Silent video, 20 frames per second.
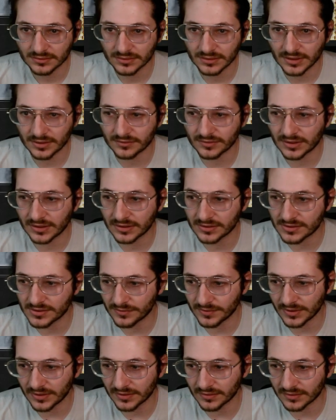They don't think
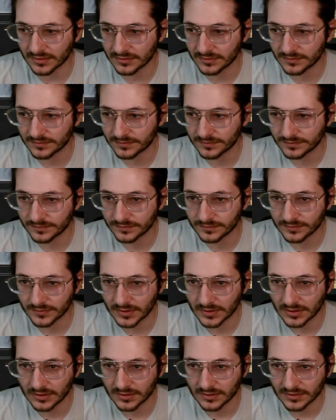so either.
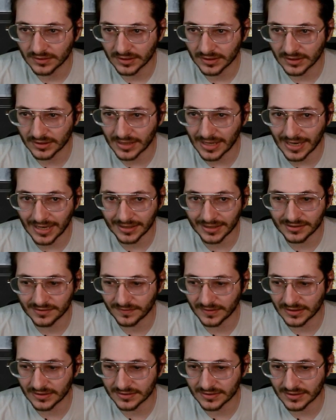They can
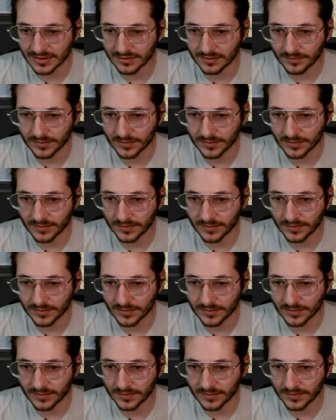activate a Den of the